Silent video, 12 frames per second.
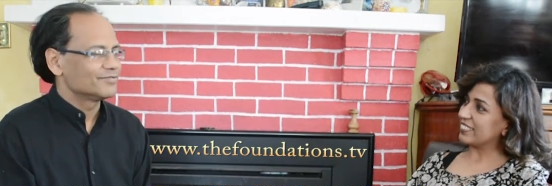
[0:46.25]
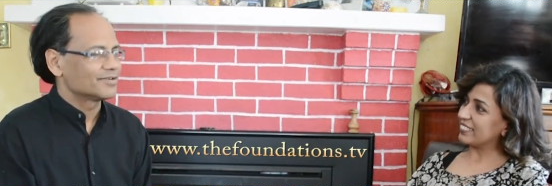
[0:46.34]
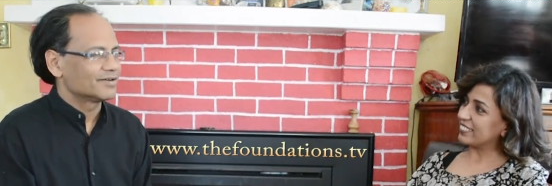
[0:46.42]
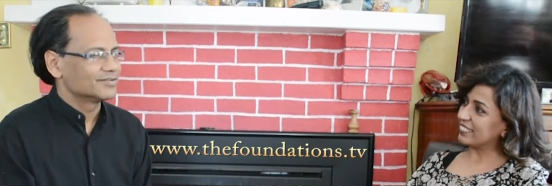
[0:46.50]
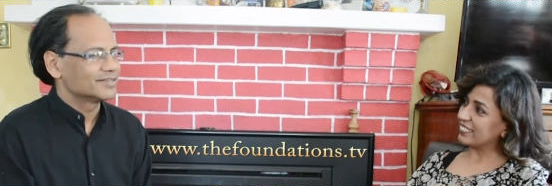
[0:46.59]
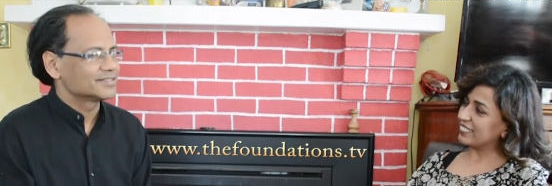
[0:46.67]
Speaker 1: we
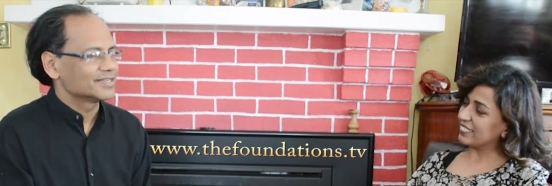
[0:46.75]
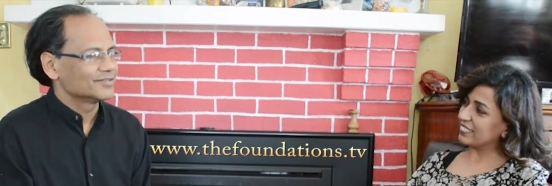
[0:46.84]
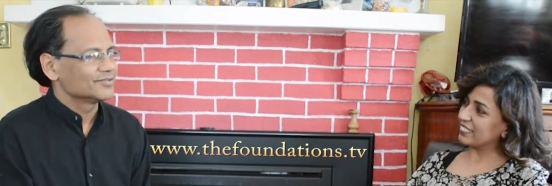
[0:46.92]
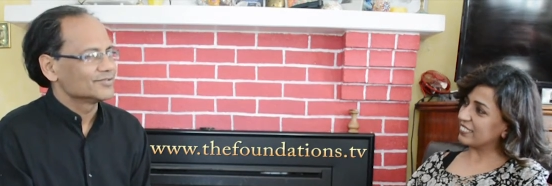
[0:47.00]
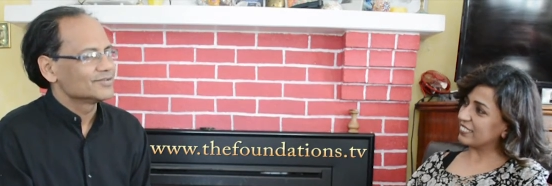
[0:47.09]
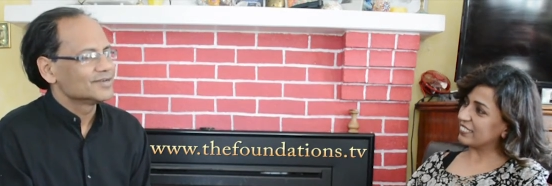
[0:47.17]
founded
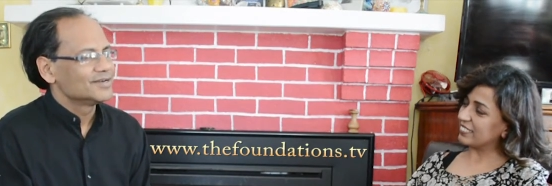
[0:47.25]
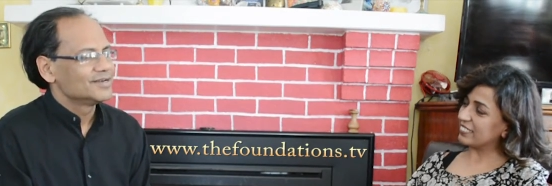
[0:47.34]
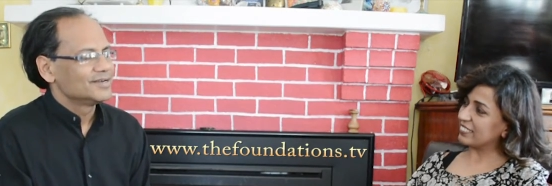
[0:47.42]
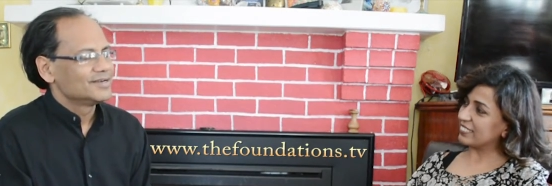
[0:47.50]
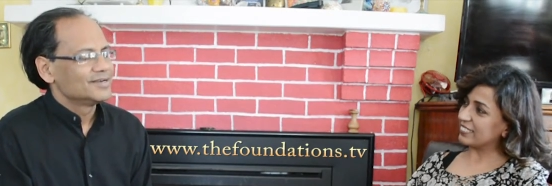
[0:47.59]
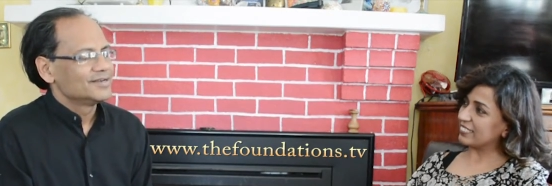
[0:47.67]
Setu
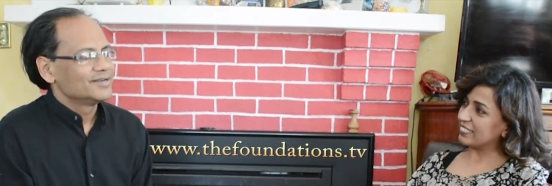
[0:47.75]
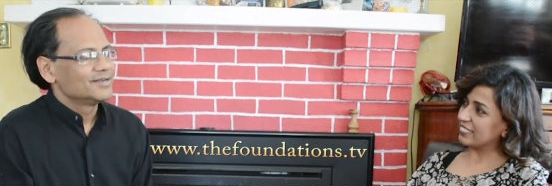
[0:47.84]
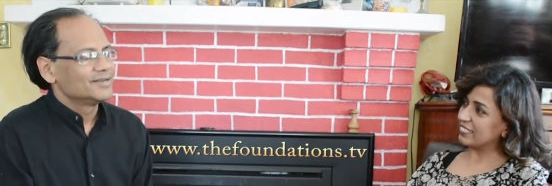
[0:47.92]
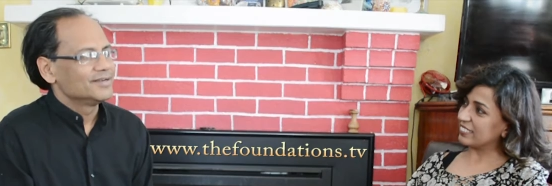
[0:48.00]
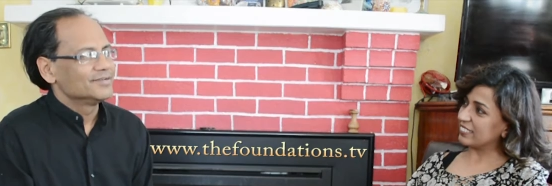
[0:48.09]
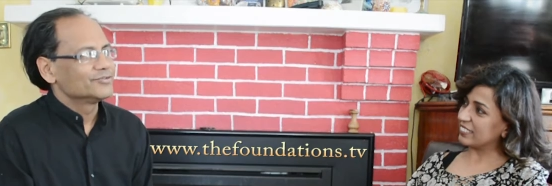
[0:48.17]

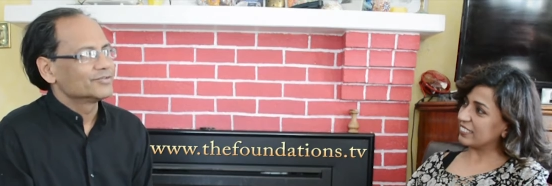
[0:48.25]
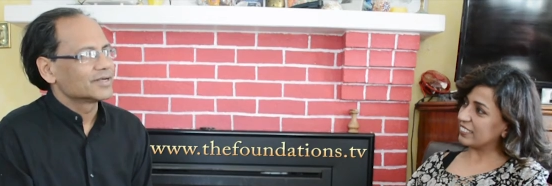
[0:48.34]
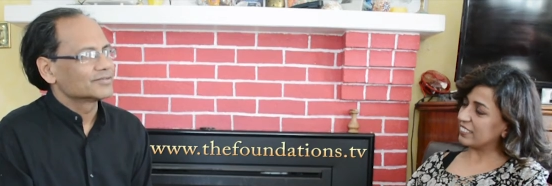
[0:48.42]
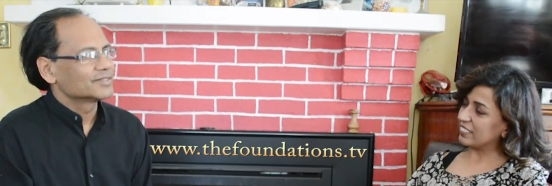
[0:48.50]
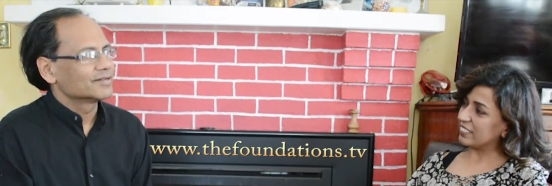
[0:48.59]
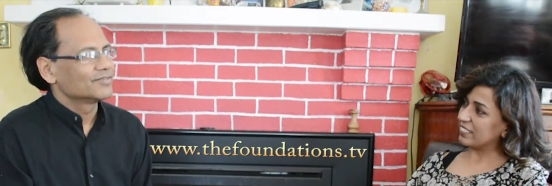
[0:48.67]
in
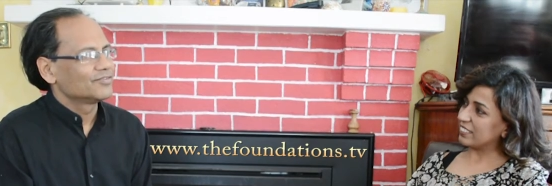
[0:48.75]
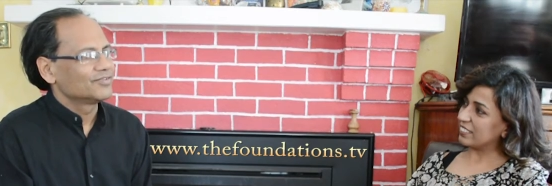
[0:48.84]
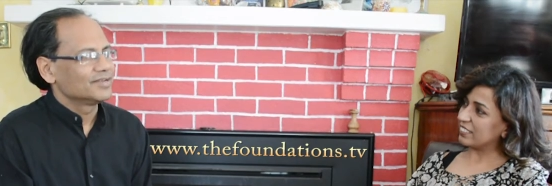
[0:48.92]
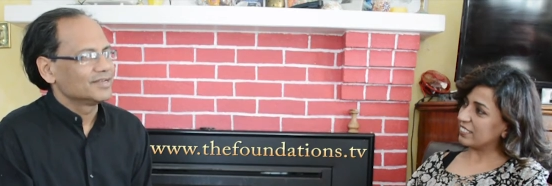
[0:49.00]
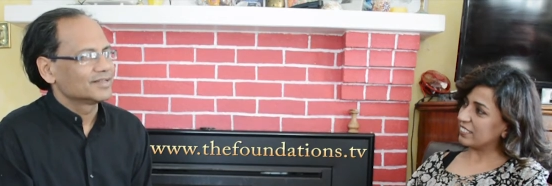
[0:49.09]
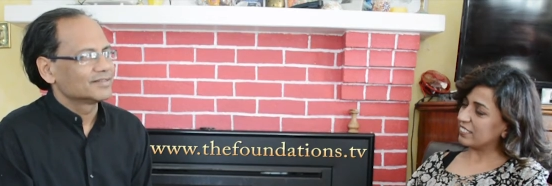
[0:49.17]

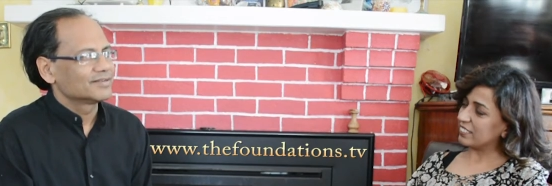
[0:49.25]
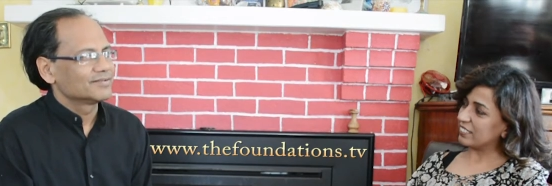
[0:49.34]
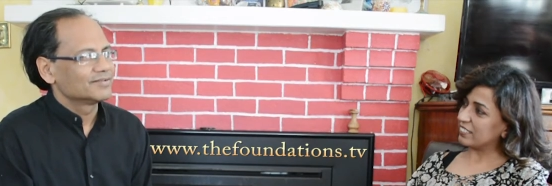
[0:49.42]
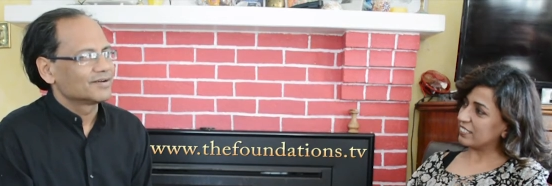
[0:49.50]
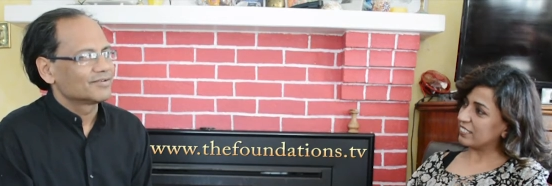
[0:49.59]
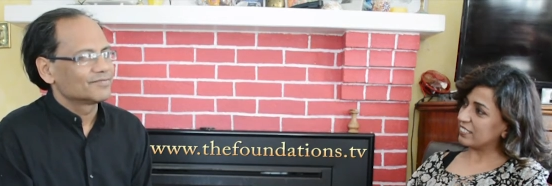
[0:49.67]
2003, and
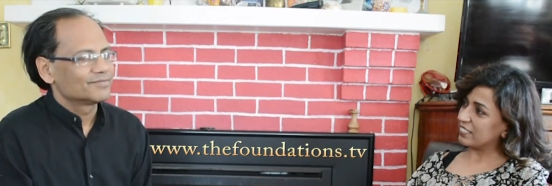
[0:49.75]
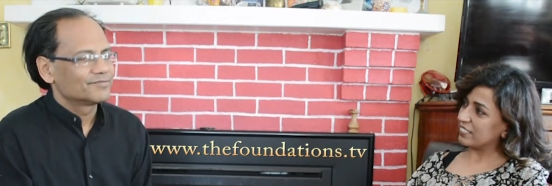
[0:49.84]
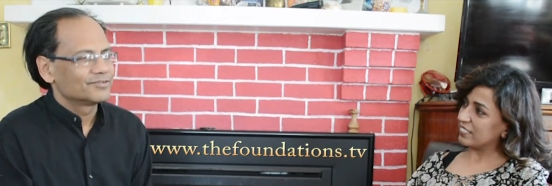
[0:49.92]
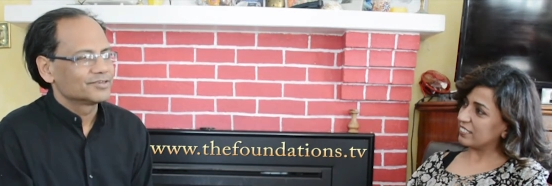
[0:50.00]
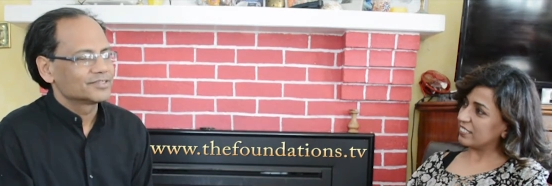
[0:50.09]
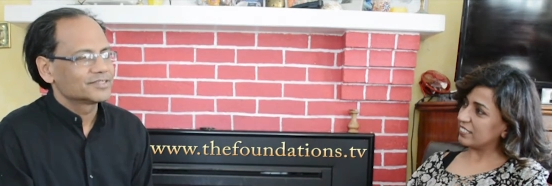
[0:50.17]
then our
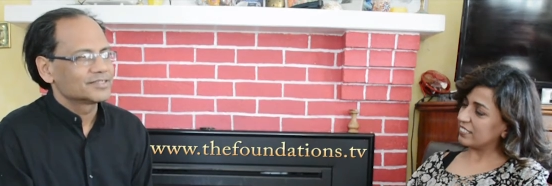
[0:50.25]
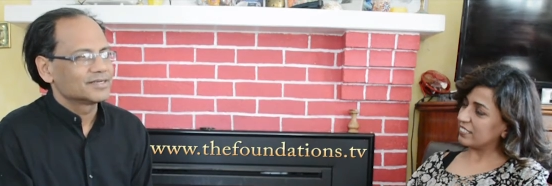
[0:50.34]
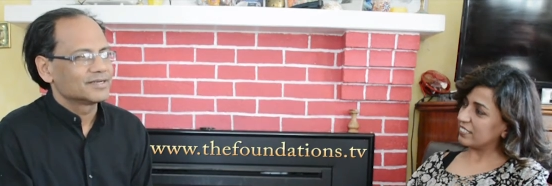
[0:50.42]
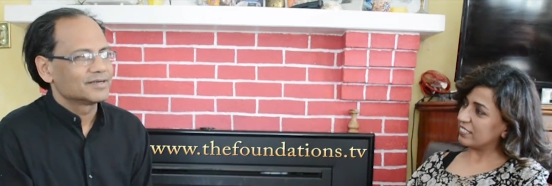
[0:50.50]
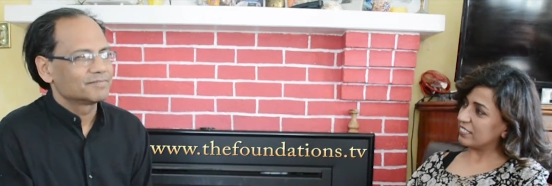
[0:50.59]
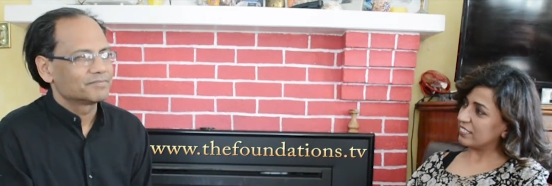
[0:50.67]
first
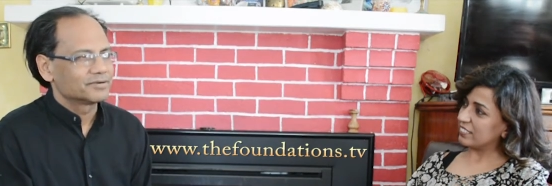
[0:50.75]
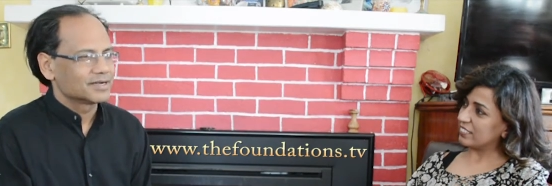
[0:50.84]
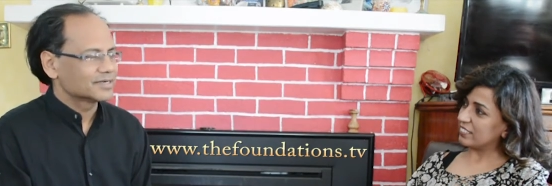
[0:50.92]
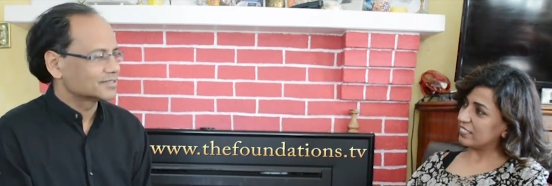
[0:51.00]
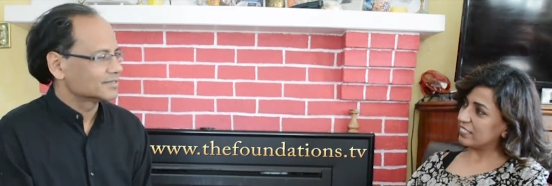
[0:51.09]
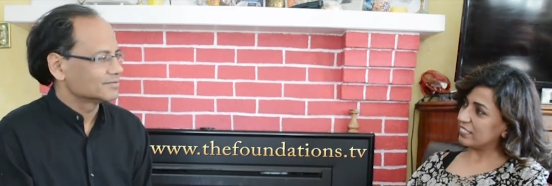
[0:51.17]
uh,
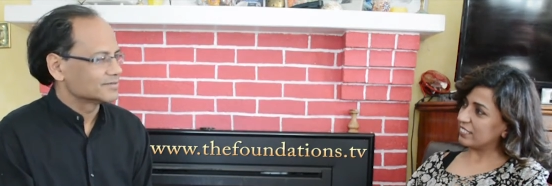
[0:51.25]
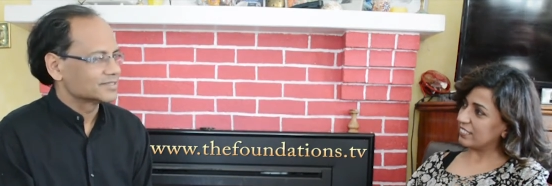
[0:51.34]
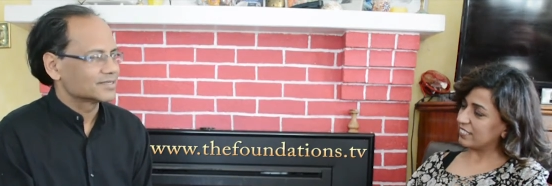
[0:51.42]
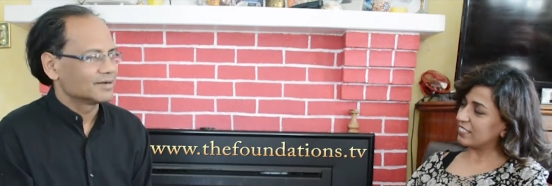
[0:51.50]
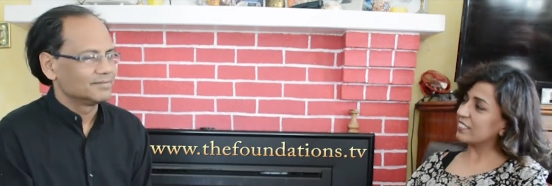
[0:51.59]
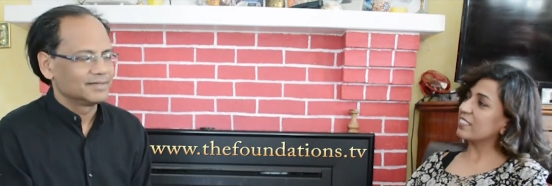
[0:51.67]
production was
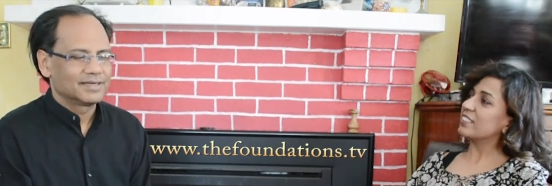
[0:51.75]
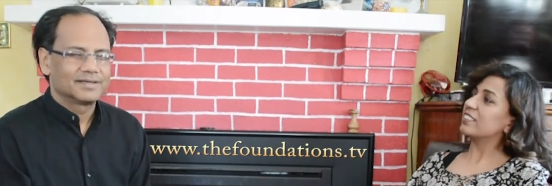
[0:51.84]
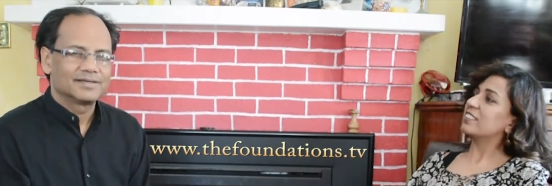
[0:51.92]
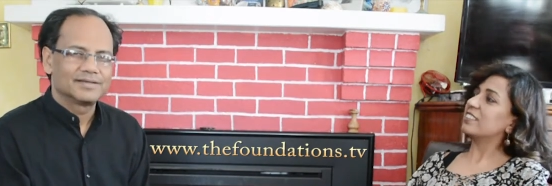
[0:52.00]
Kamala,